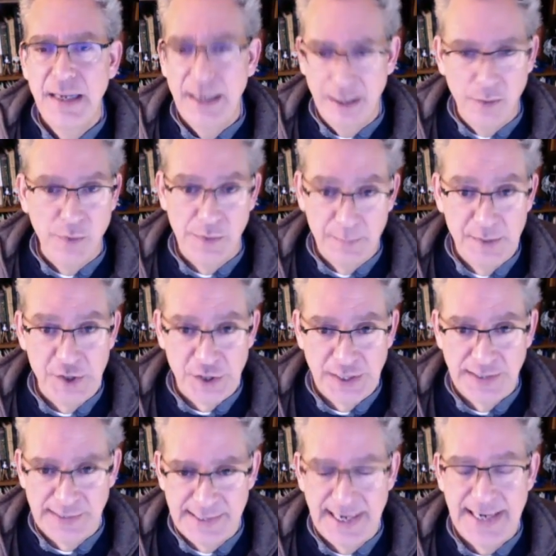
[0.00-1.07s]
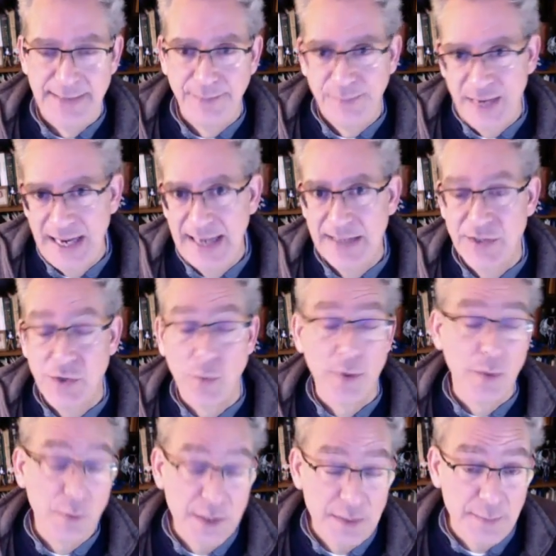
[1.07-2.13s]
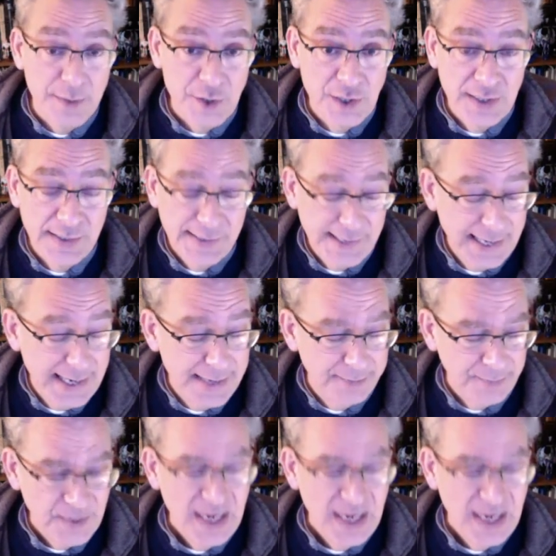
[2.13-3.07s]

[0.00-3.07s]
It was Michigan State. And so he went to Michigan State.